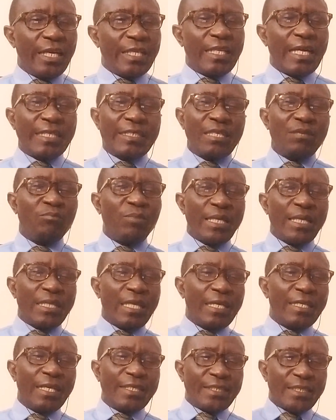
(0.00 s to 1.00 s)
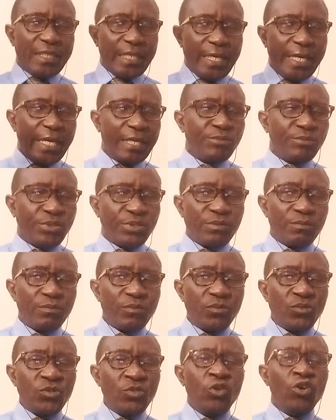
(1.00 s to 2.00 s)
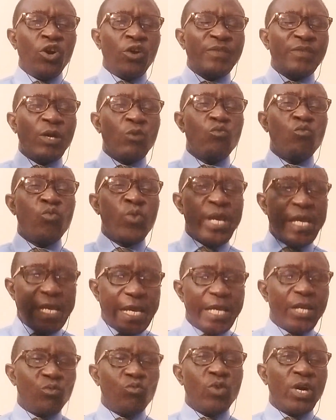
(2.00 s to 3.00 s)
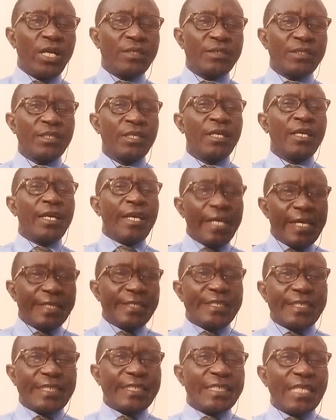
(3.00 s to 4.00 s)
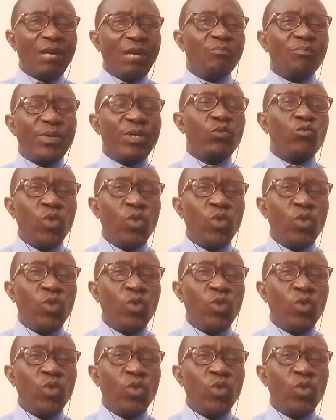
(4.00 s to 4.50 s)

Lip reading: It doesn't matter the schemes of the wicked world. It shall be